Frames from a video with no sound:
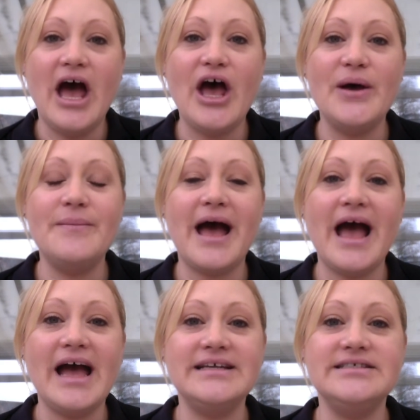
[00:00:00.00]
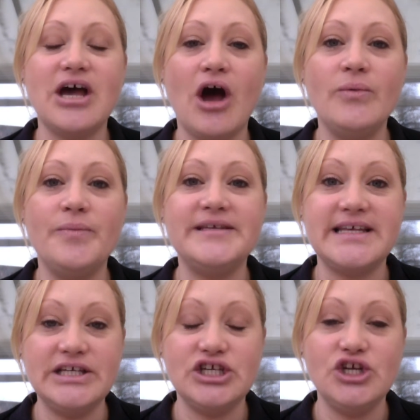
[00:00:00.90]
Um, and I will be
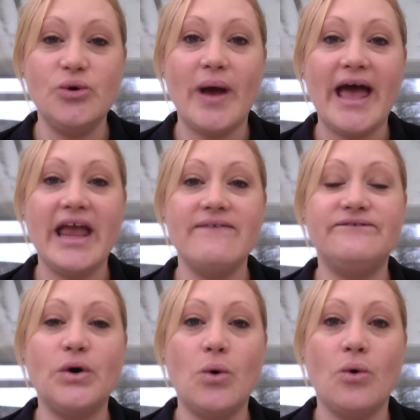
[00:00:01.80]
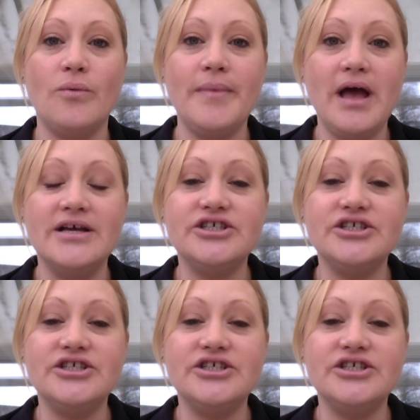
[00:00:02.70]
sending you a form